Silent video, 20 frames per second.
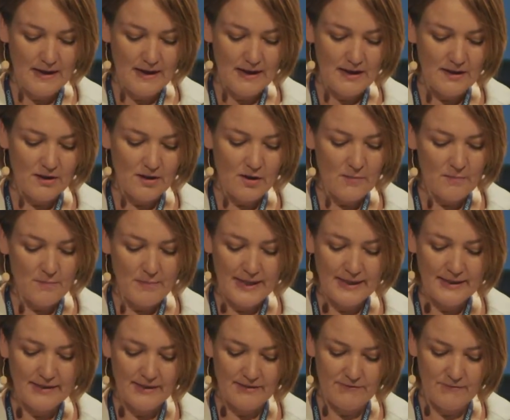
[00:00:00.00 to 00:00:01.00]
In a
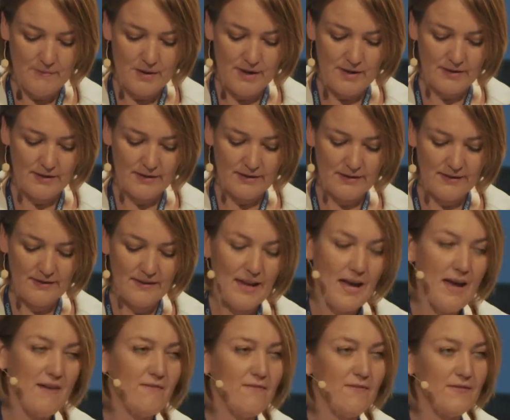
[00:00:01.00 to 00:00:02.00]
competitive market,
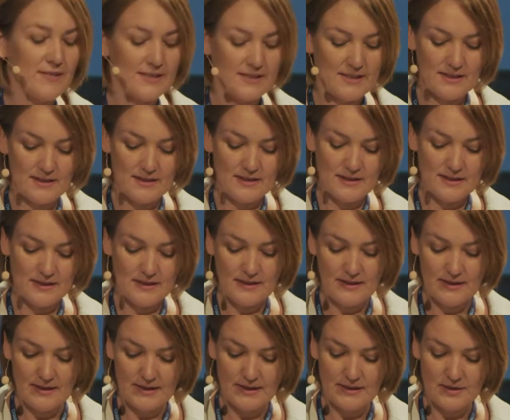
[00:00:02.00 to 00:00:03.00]
the emphasis
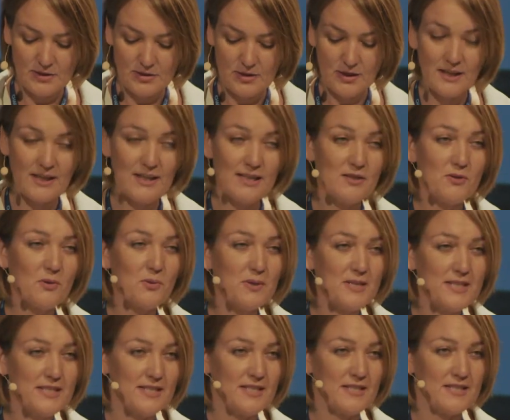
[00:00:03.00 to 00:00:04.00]
is on
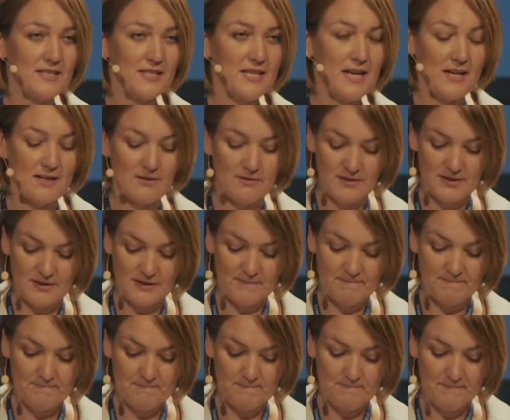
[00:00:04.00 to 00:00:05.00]
increasing sales.
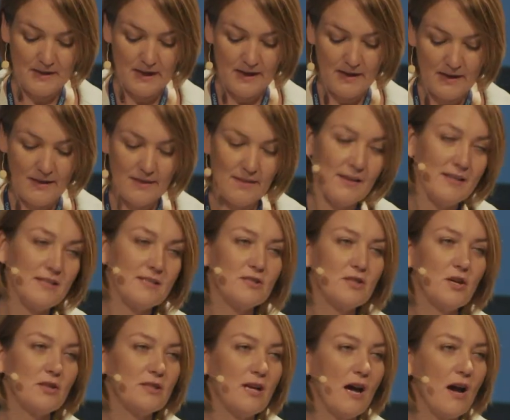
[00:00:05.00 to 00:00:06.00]
That is
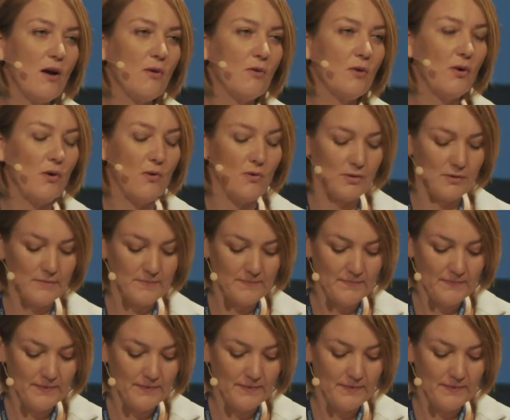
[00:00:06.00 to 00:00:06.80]
not our goal.